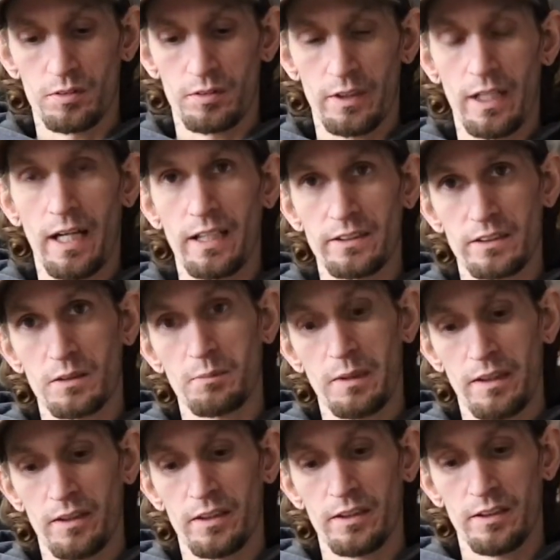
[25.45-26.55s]
they ask
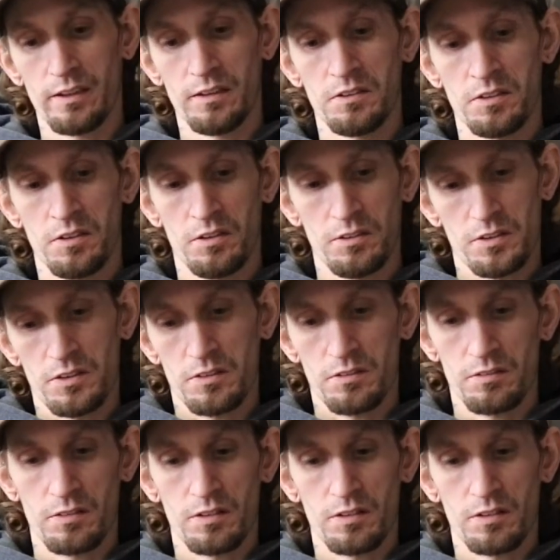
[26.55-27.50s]
about it and just